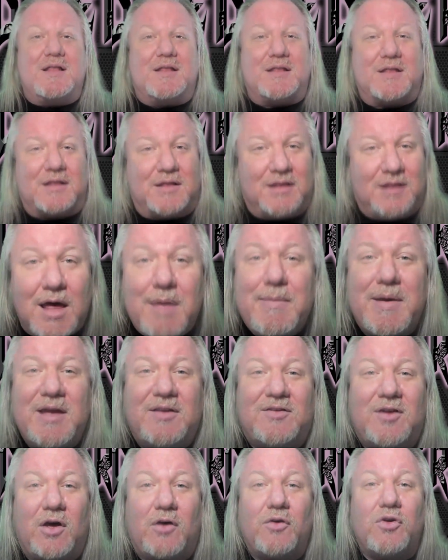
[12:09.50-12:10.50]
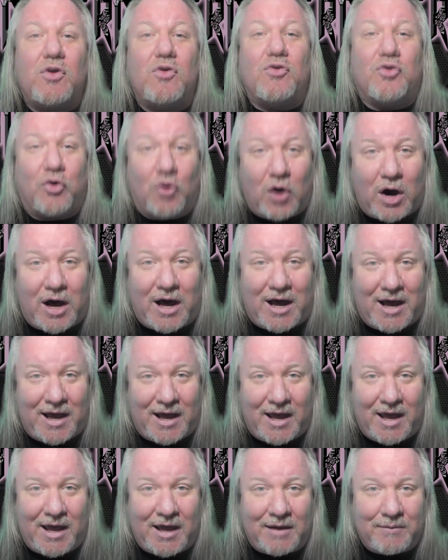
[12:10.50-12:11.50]
Let me tell you
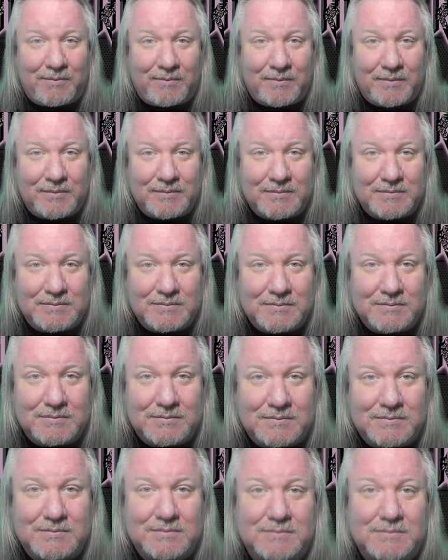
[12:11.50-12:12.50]
why. Why?